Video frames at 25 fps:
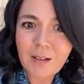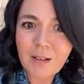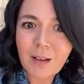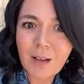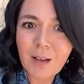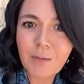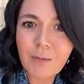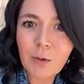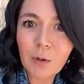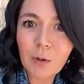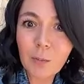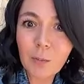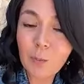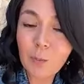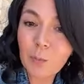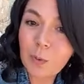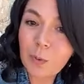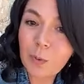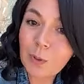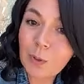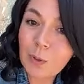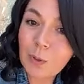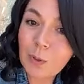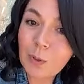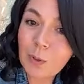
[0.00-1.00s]
If you're
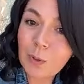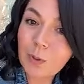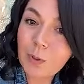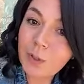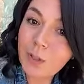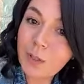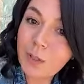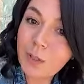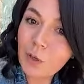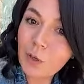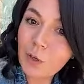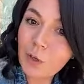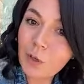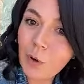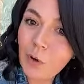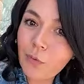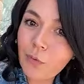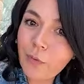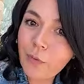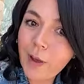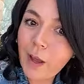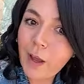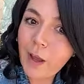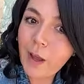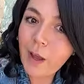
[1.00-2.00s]
building your
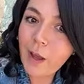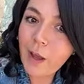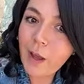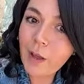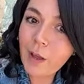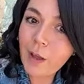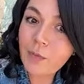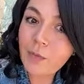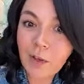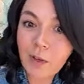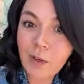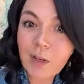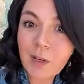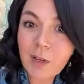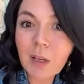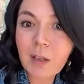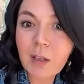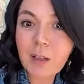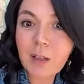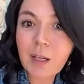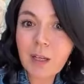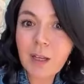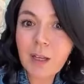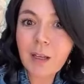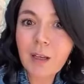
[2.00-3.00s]
profiles for
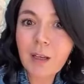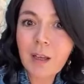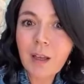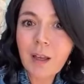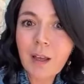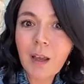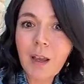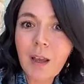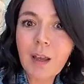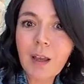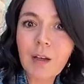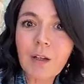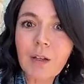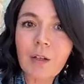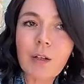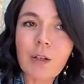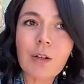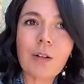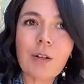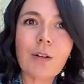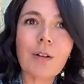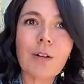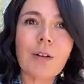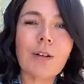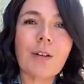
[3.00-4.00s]
fundability and
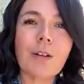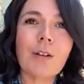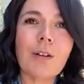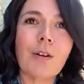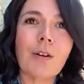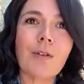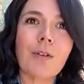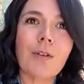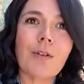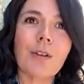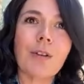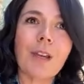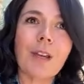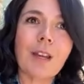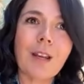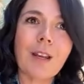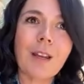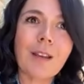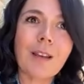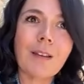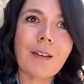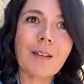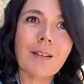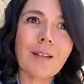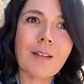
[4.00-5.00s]
you're
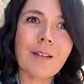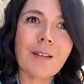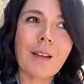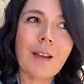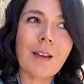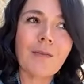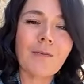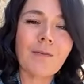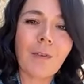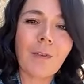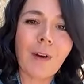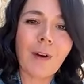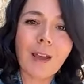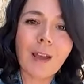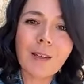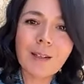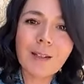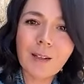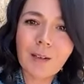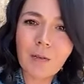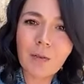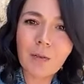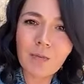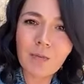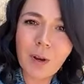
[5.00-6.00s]
getting advice
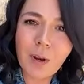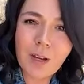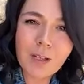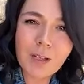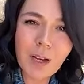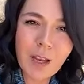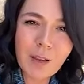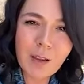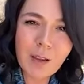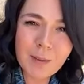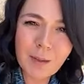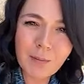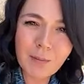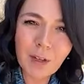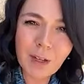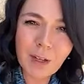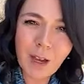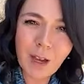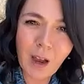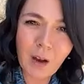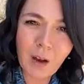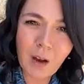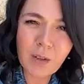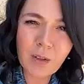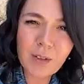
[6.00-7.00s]
on the right types of
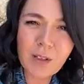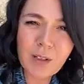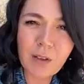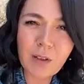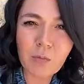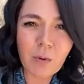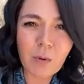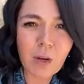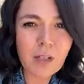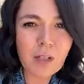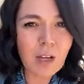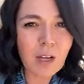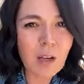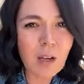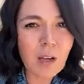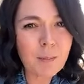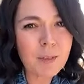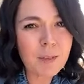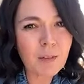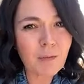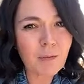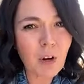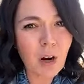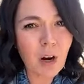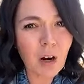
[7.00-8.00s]
accounts and the right types
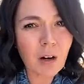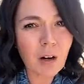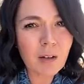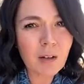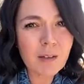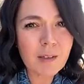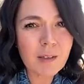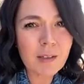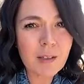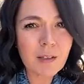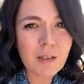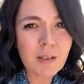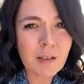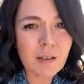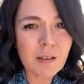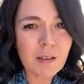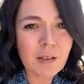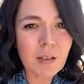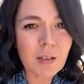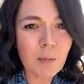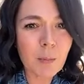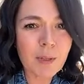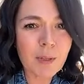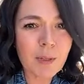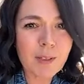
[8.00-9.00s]
of cards
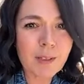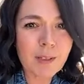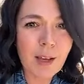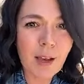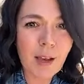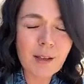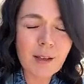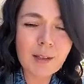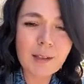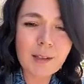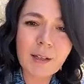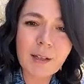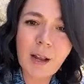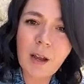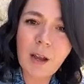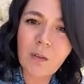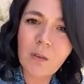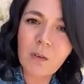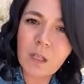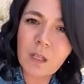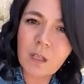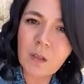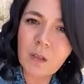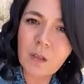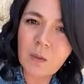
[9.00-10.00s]
to possess and how
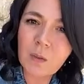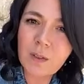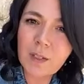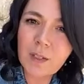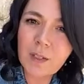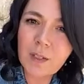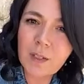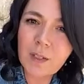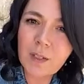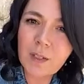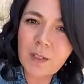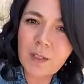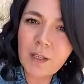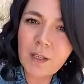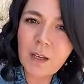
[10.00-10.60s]
to use it,